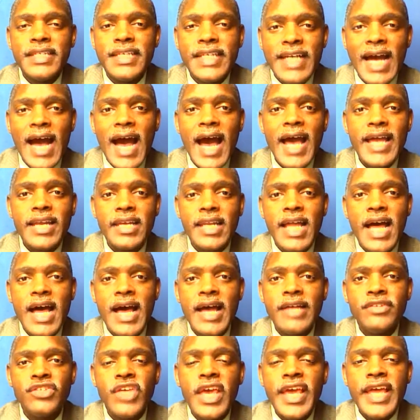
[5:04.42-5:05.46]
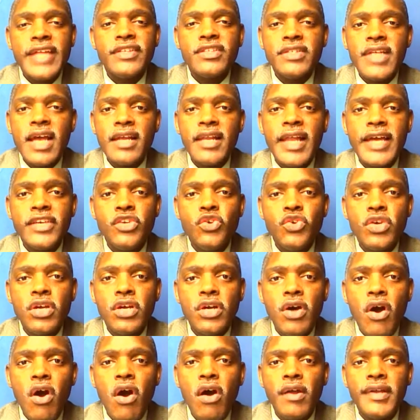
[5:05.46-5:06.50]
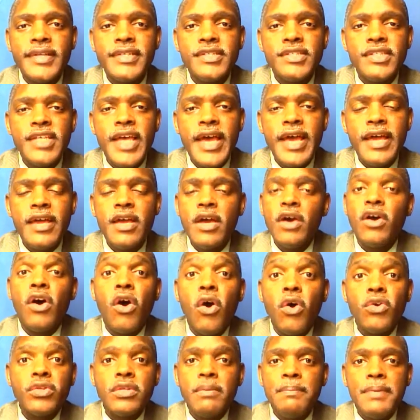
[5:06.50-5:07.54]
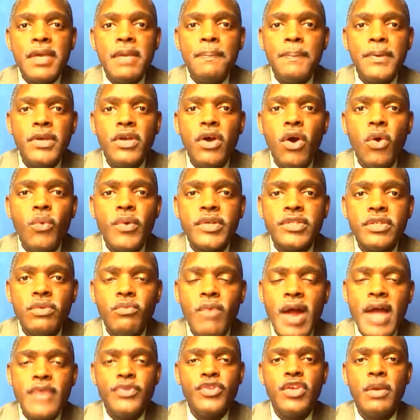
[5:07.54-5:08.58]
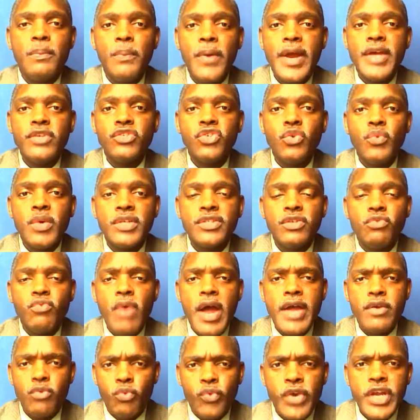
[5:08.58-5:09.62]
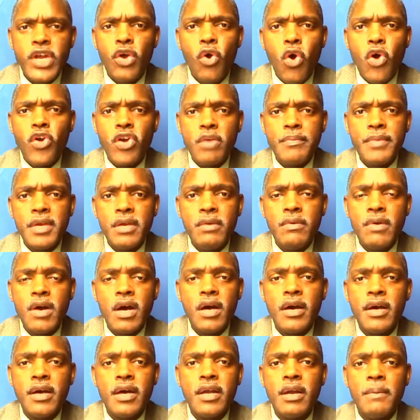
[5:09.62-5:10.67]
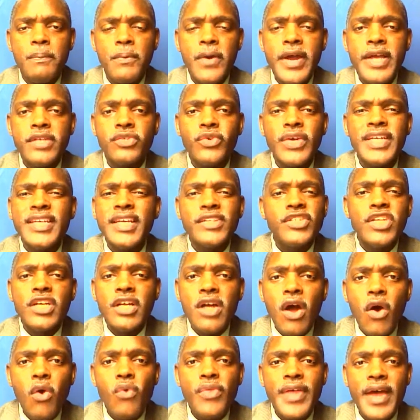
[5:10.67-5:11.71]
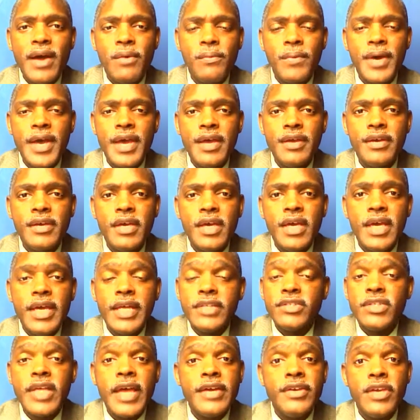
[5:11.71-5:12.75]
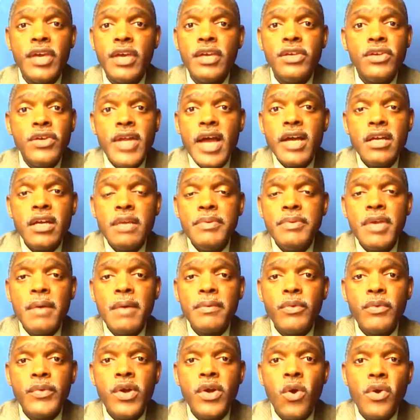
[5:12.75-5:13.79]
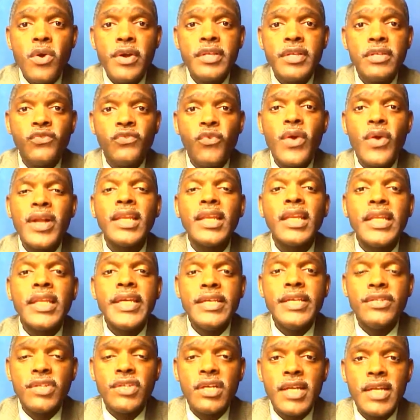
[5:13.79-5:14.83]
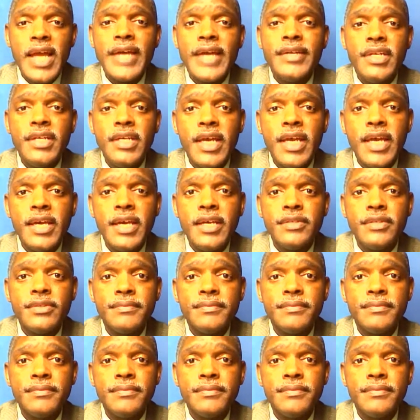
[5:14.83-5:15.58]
guidelines, it's not like you can call and say, oh, the BPO wasn't right, the appraisal wasn't right, reorder me an appraisal. It doesn't go that way. It's like, you're not going to be able to reorder this for at least 90 days.